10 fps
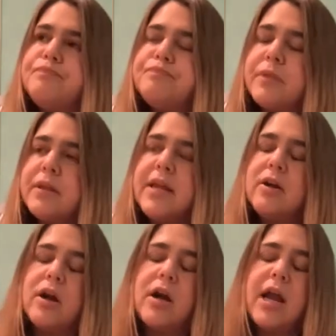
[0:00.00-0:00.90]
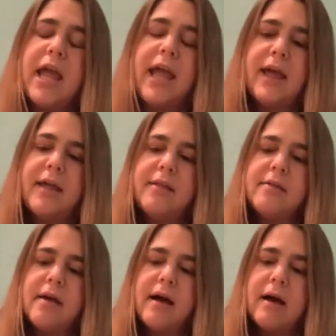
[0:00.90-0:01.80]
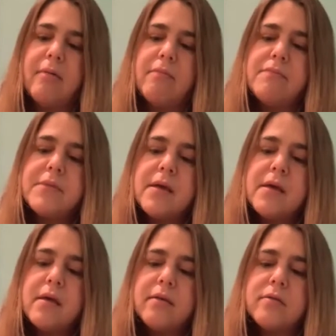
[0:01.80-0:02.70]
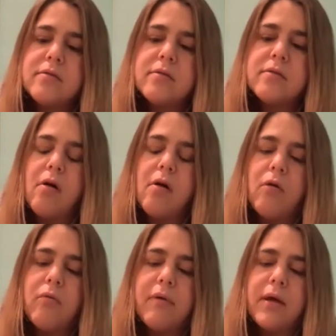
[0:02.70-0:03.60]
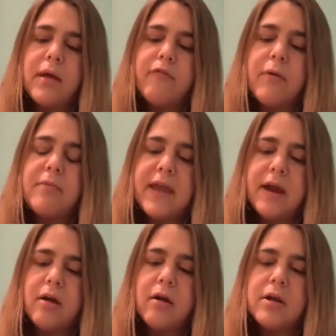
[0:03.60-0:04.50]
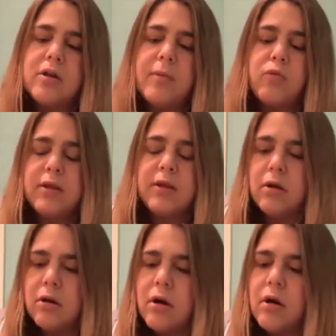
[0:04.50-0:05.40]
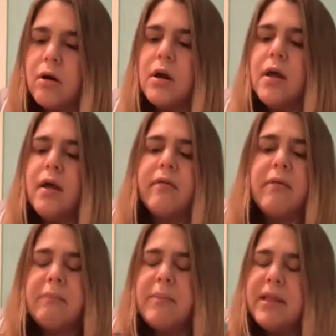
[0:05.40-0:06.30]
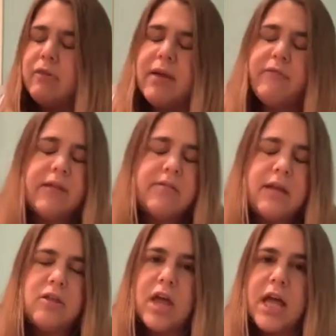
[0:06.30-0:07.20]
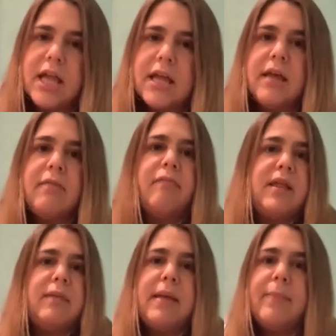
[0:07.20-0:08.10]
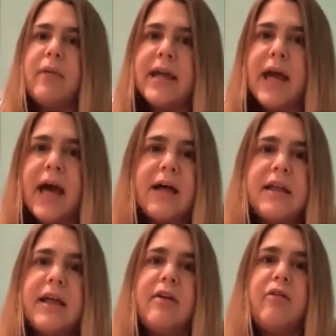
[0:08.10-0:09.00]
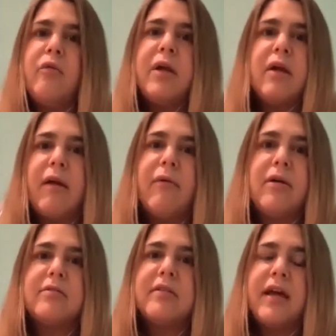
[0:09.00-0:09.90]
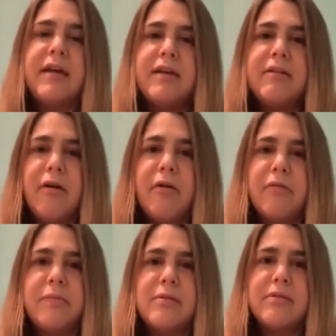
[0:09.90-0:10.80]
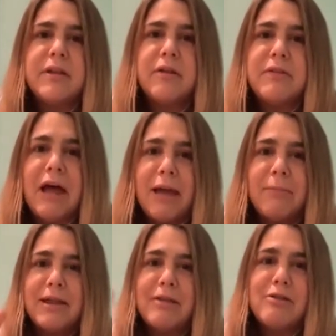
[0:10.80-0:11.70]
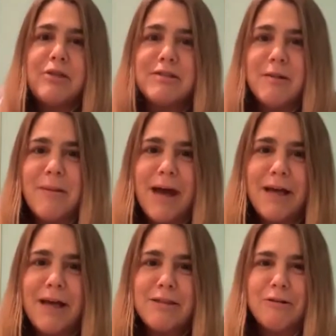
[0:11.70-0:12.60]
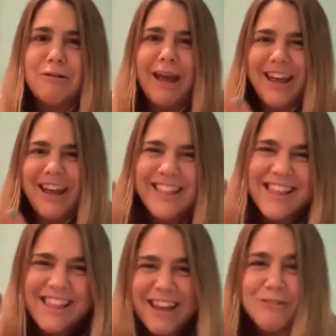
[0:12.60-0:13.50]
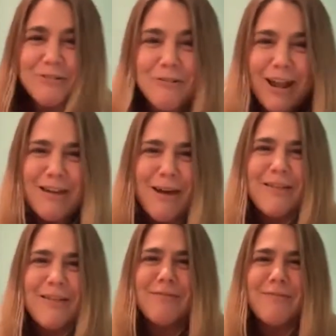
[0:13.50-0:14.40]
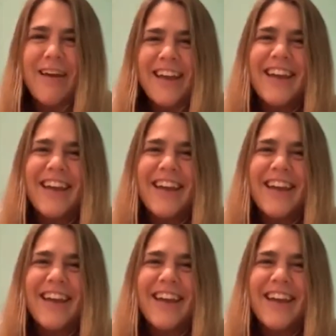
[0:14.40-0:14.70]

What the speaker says: leader, and so from there, between her meeting great friends like Jenny, meeting people like Allie, who here I was like, this little diamond, and she's an ambassador, like just saying, you're doing a great job down in Maine.